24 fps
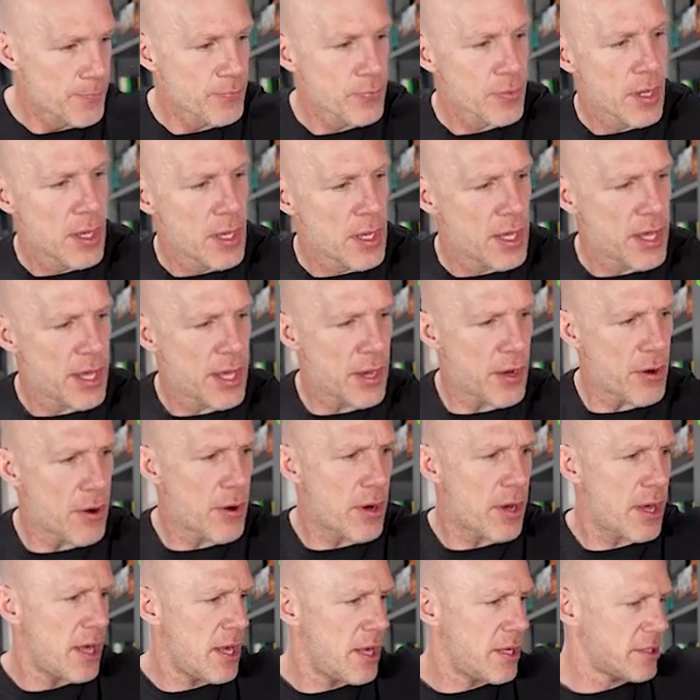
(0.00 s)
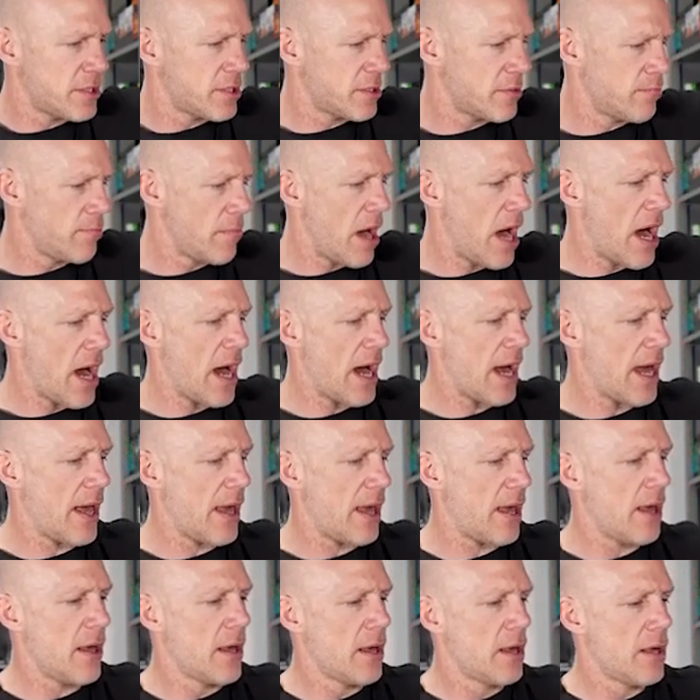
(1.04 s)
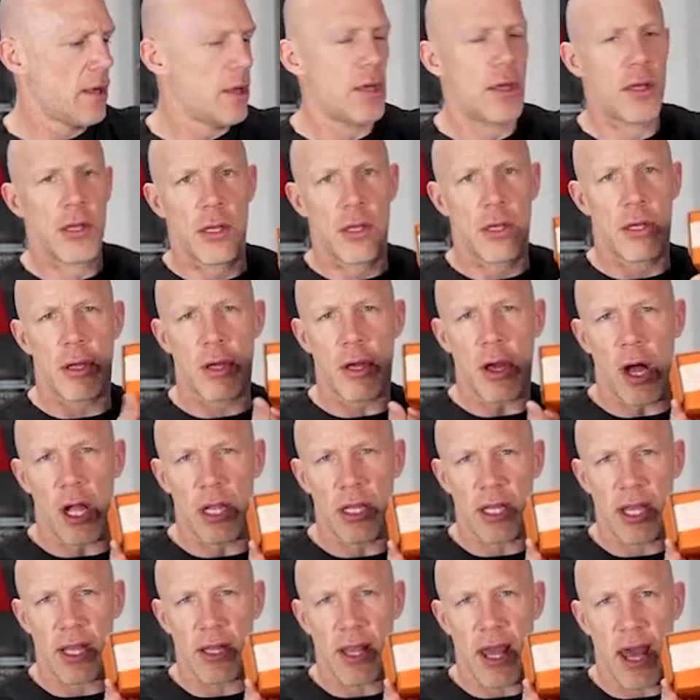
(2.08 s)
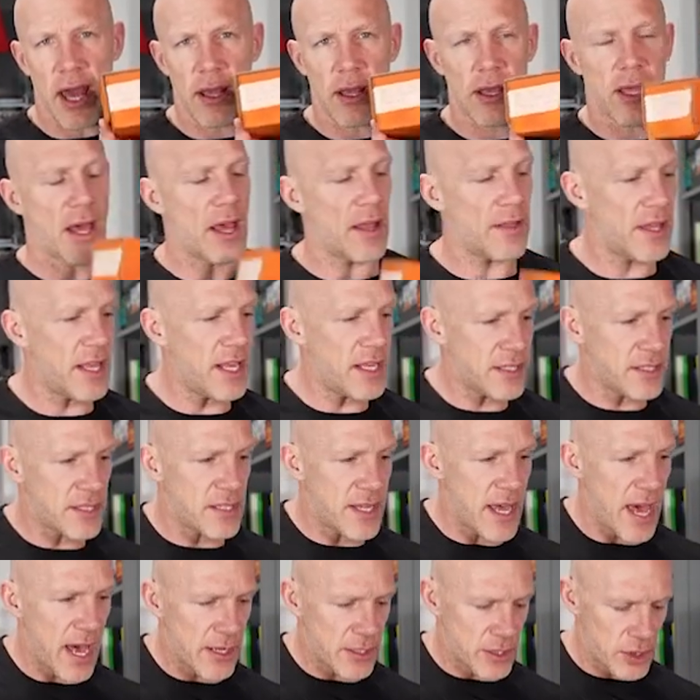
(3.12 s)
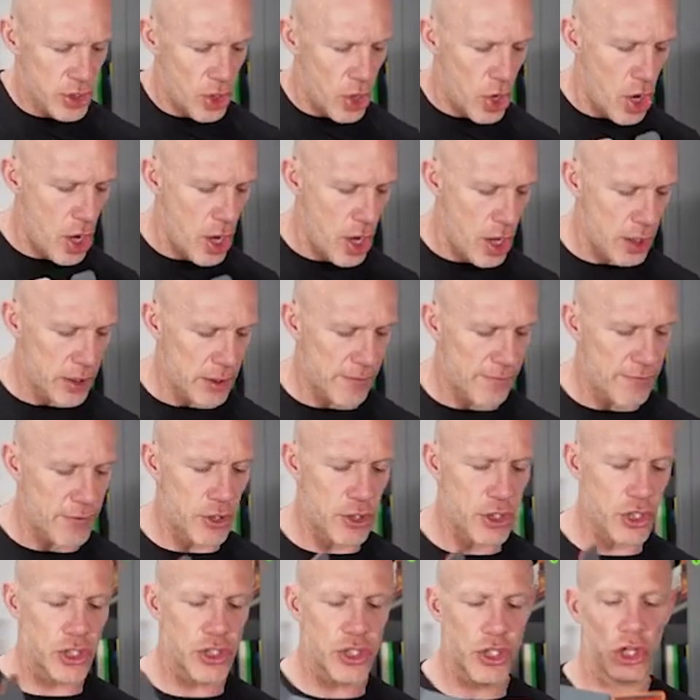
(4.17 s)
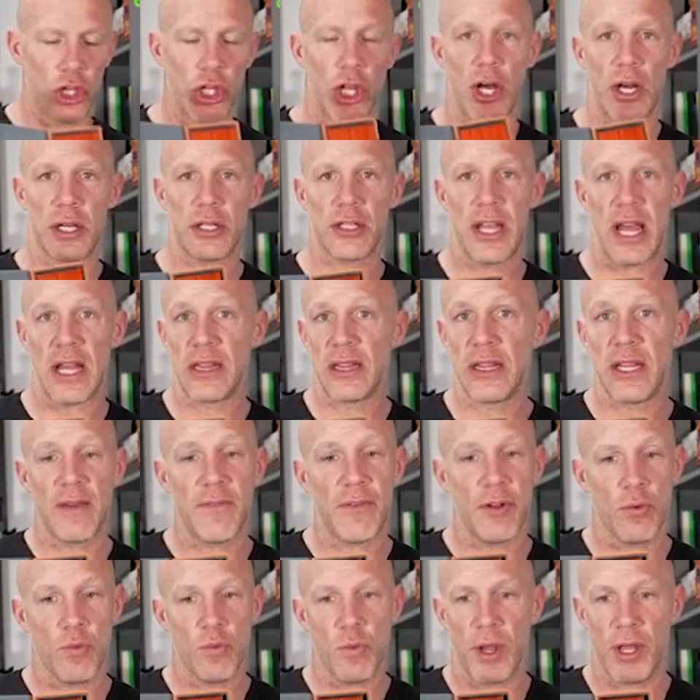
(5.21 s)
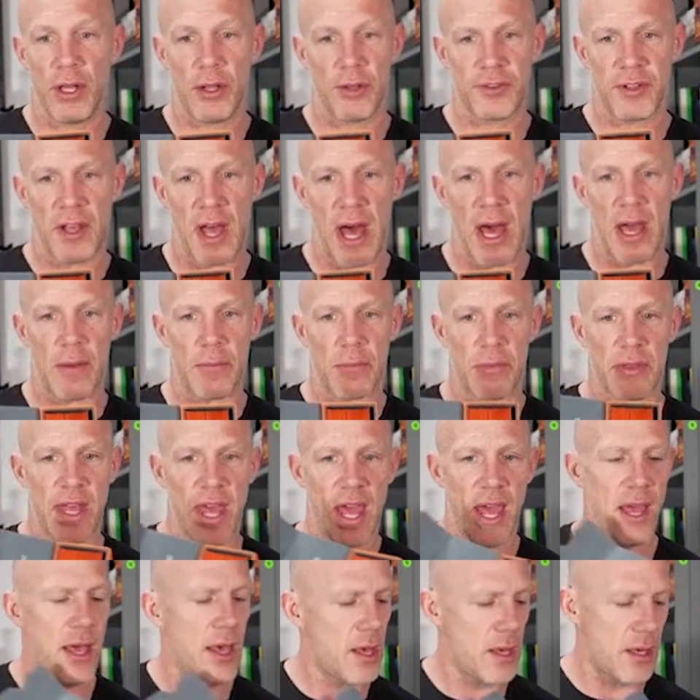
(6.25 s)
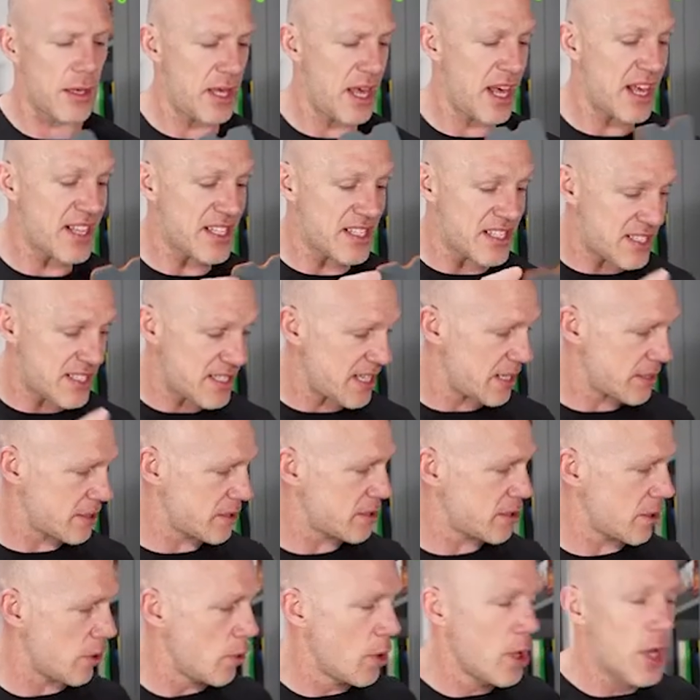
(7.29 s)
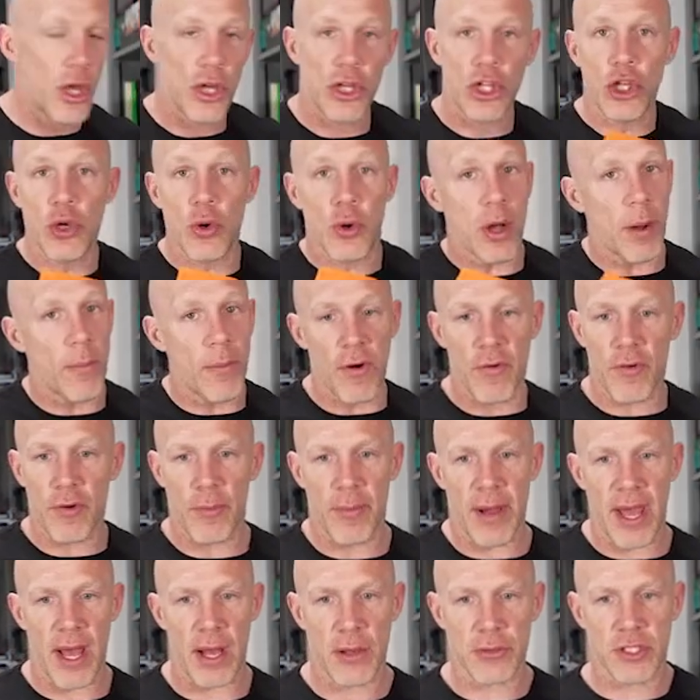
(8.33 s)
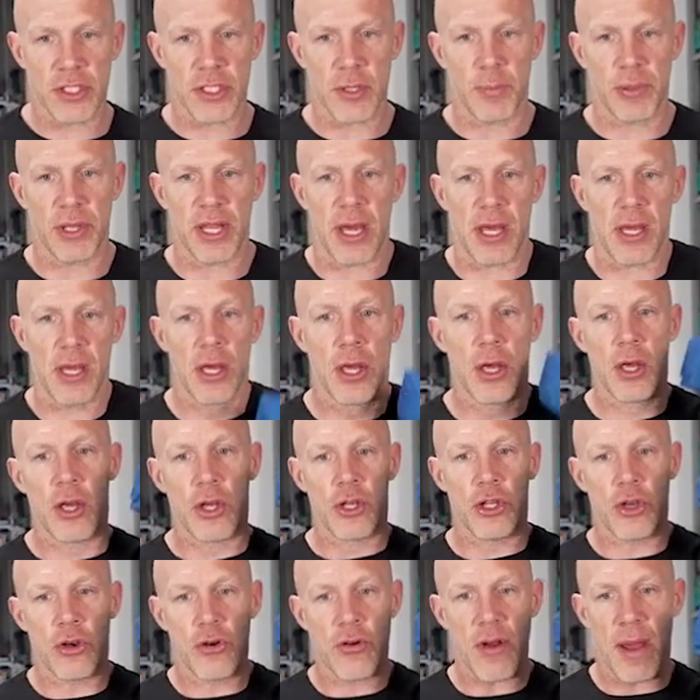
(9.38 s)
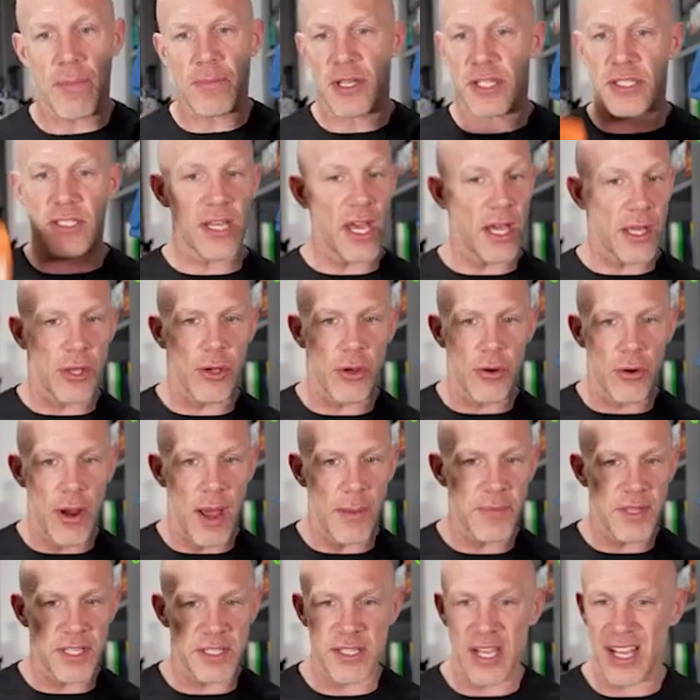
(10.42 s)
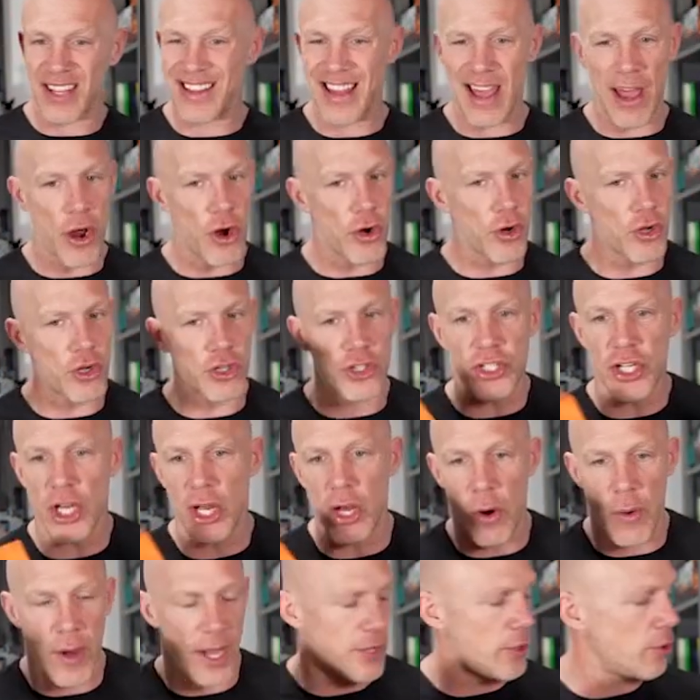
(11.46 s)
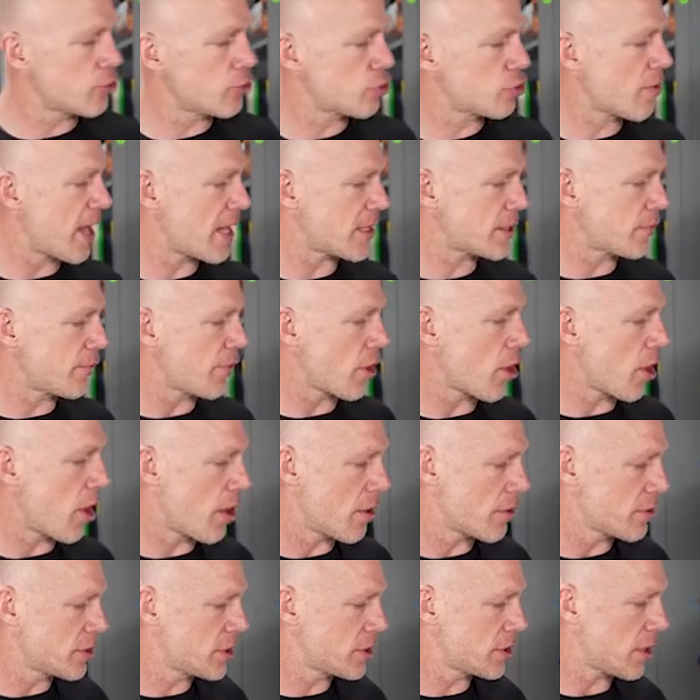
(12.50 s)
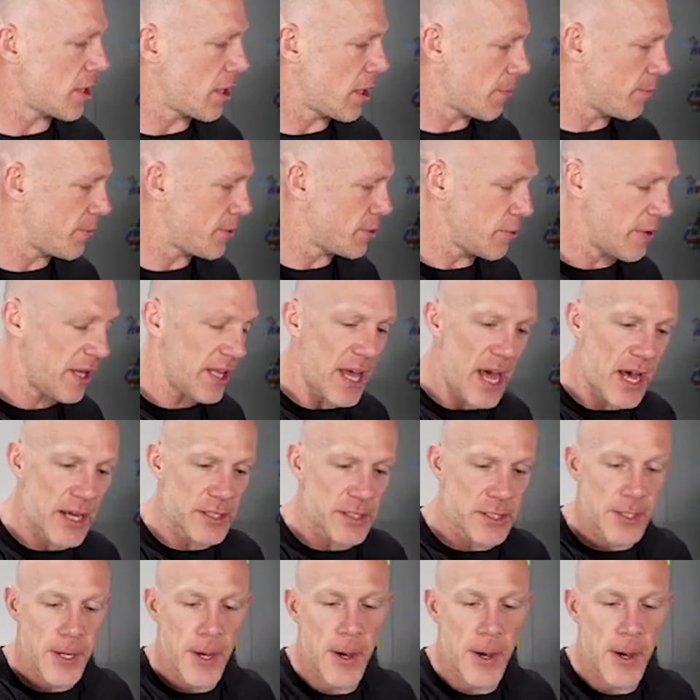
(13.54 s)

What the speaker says: Here is my Kalia deck. And these decks all, if you just look, they live in real time. They exist. So you come over to my house to play. You can grab this deck. You can grab this deck. They are good to go. I don't transfer cards between decks.